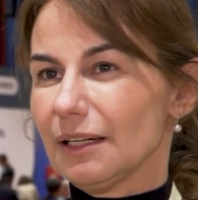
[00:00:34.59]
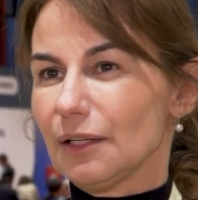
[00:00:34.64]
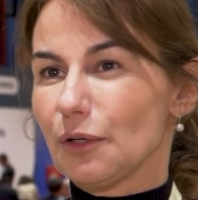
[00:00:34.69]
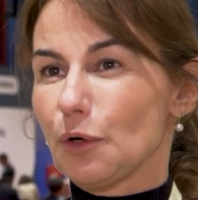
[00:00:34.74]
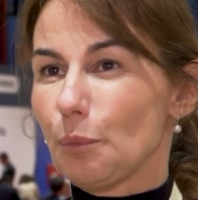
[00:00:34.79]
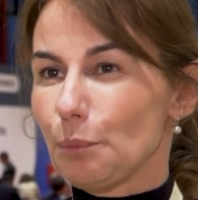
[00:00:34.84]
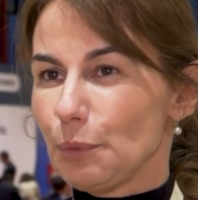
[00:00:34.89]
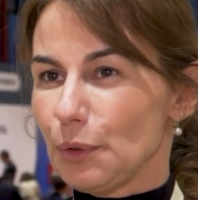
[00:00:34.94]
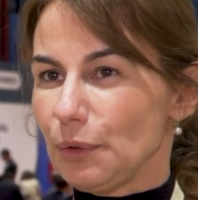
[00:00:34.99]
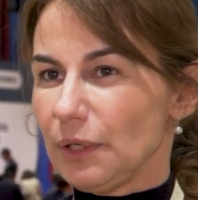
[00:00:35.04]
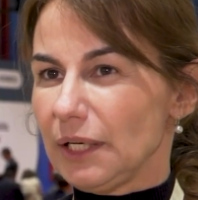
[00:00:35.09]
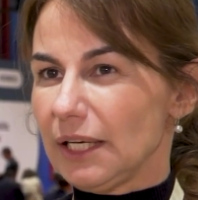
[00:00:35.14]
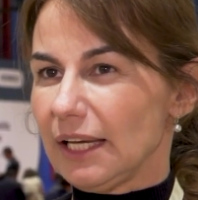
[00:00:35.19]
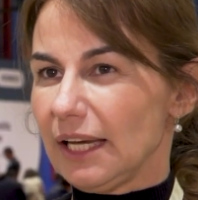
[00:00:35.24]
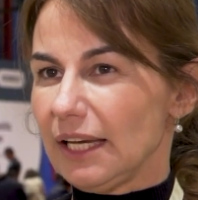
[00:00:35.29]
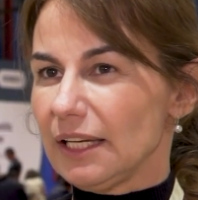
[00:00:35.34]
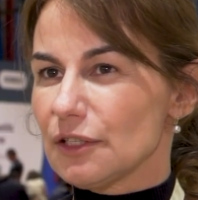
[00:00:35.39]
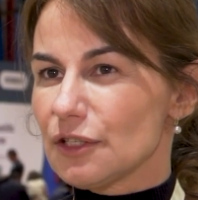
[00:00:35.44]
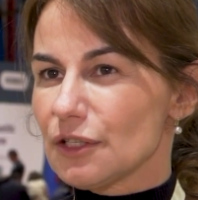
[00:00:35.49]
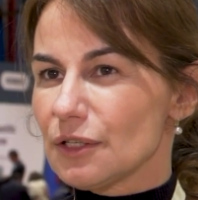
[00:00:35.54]

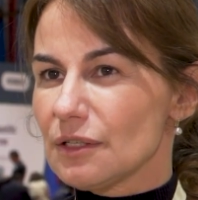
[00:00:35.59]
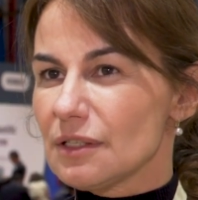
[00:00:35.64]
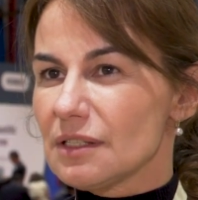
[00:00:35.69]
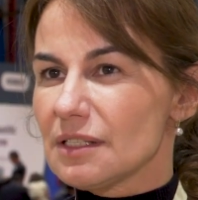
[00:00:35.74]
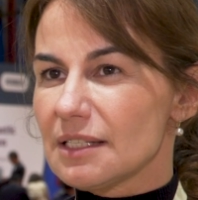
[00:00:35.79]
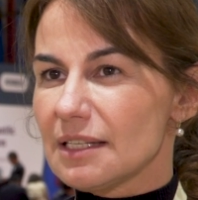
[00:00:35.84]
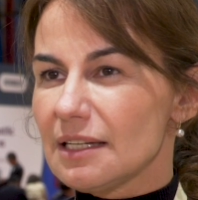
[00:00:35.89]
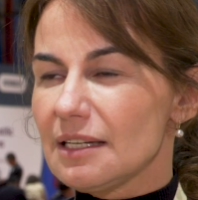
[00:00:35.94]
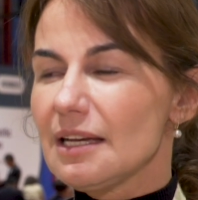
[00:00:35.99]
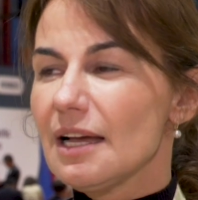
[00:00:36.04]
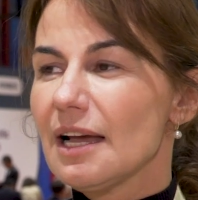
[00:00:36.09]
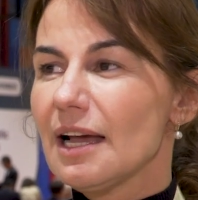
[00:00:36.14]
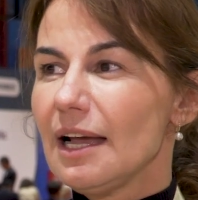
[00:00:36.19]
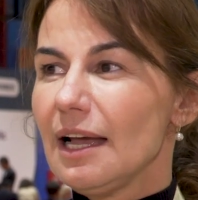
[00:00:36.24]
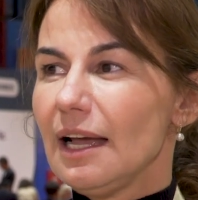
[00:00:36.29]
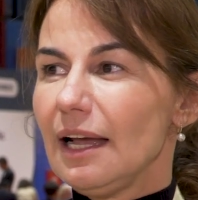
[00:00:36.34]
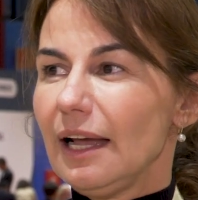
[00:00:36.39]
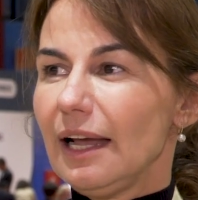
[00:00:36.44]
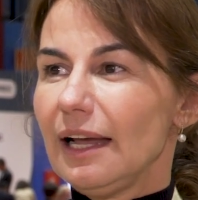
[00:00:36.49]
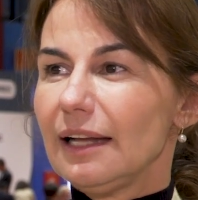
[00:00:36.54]
communications,
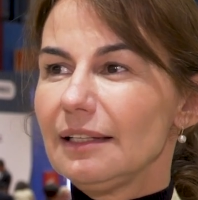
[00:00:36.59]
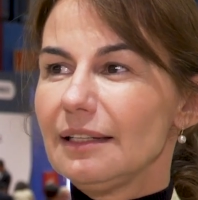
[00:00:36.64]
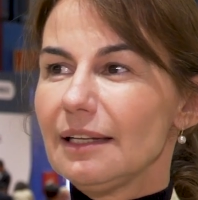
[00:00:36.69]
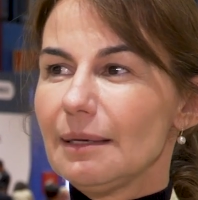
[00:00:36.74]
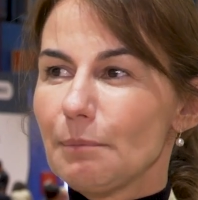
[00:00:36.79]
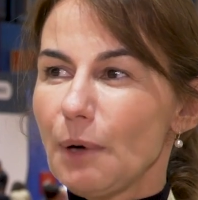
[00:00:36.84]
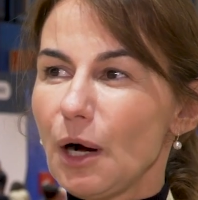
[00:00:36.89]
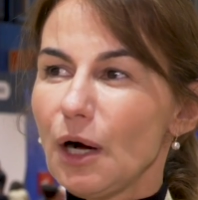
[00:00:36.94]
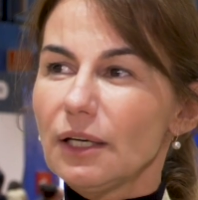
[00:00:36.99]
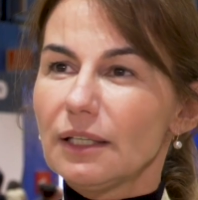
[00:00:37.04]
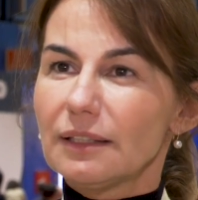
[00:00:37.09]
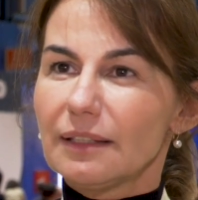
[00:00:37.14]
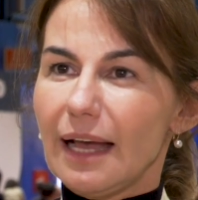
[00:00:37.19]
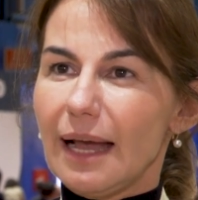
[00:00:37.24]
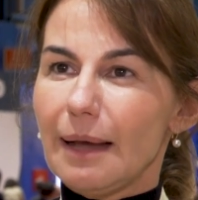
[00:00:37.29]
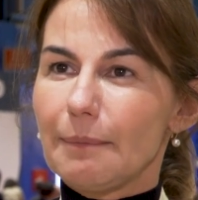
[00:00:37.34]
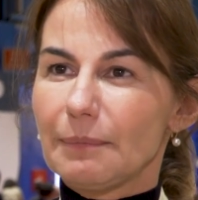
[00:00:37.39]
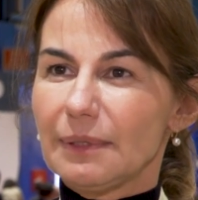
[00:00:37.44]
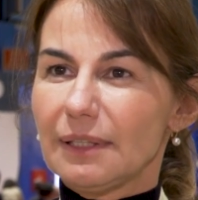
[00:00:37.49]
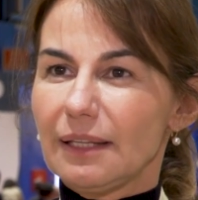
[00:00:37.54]
and among
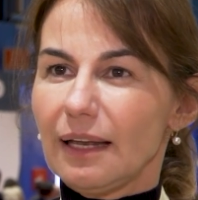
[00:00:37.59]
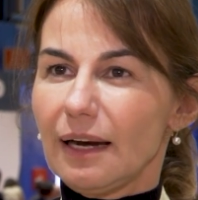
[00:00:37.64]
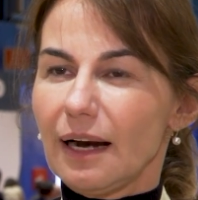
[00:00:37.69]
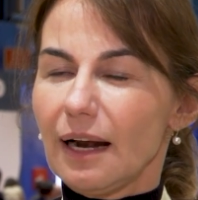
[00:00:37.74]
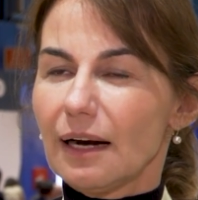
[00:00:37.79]
them there